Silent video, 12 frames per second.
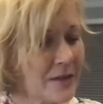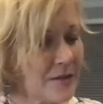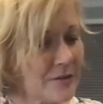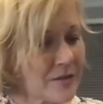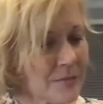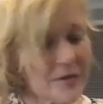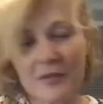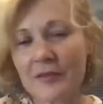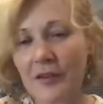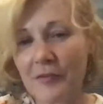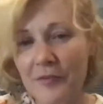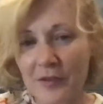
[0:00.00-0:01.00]
some of the
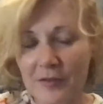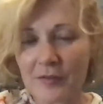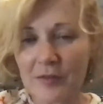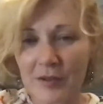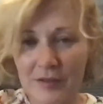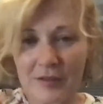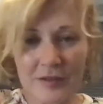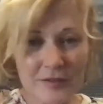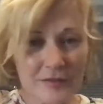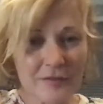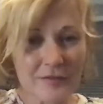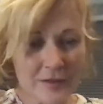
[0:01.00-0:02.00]
stuff that
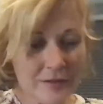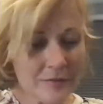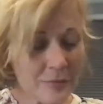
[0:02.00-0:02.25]
is